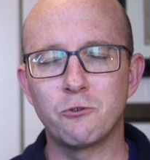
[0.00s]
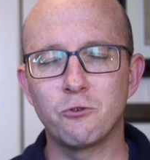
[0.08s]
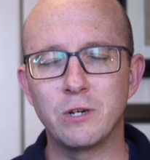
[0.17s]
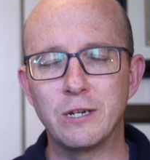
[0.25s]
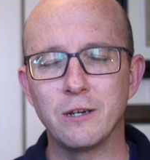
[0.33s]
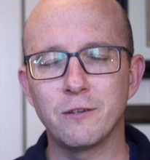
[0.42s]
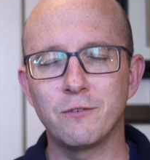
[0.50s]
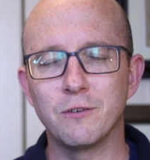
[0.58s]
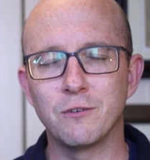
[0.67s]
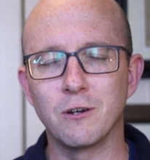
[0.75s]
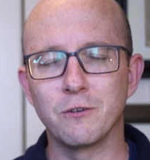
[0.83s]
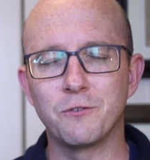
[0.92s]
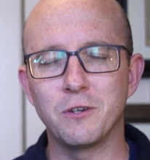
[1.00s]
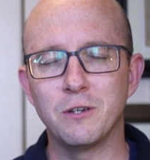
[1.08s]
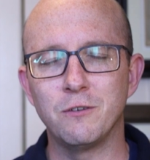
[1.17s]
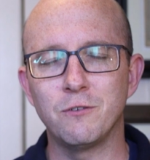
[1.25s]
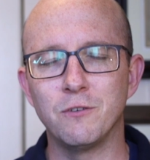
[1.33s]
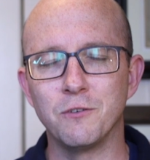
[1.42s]
treat us as our
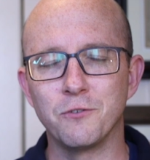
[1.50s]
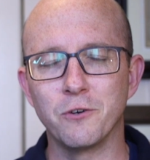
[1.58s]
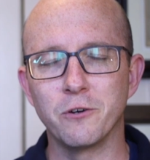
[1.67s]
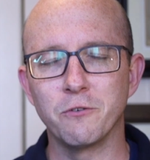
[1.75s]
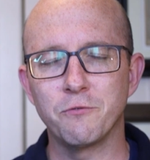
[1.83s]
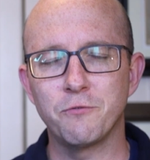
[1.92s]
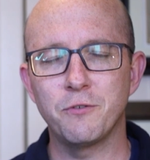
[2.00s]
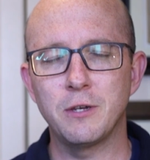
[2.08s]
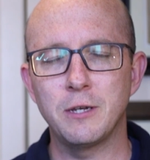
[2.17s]
sins deserve.